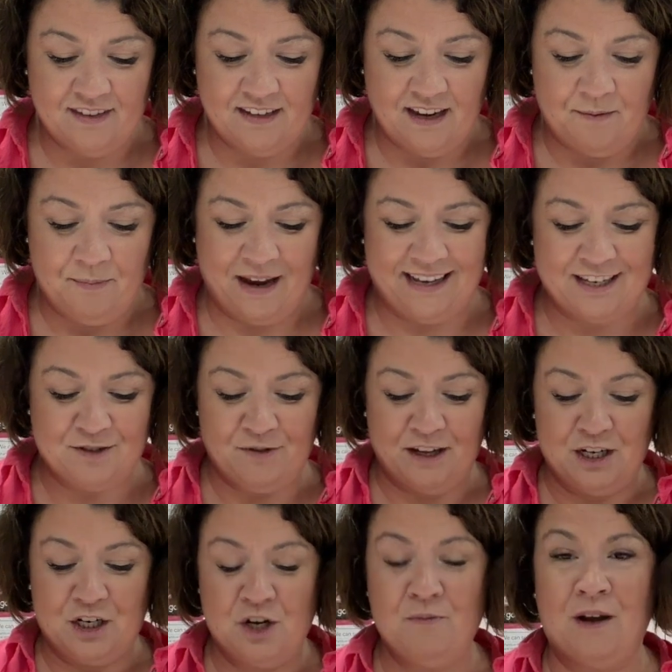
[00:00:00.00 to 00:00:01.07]
because it's really
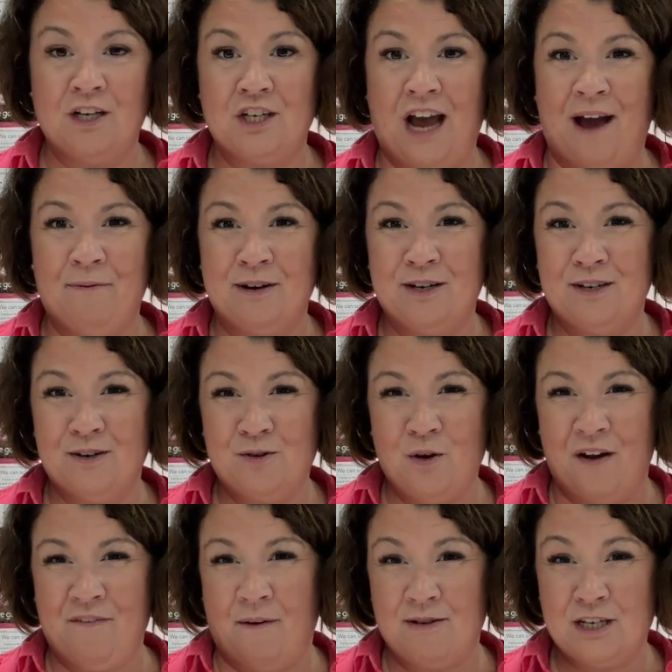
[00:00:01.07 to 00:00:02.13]
too much. I would,
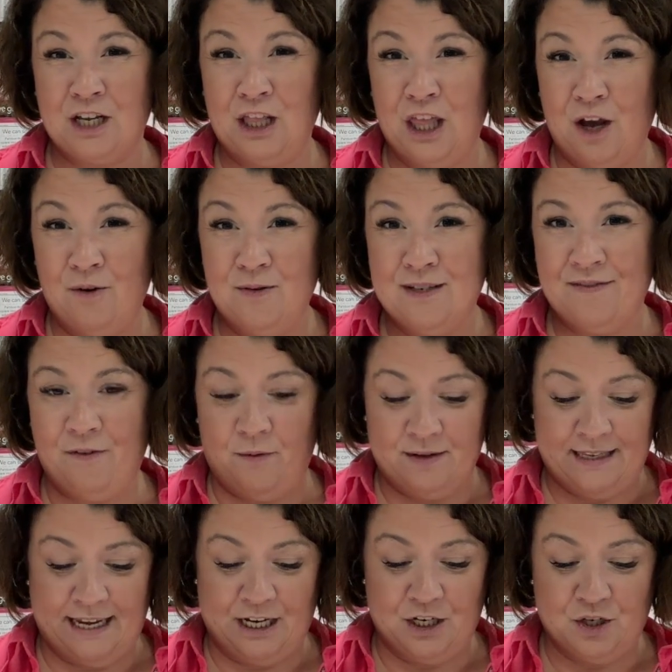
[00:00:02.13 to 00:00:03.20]
if I was close, if it was like,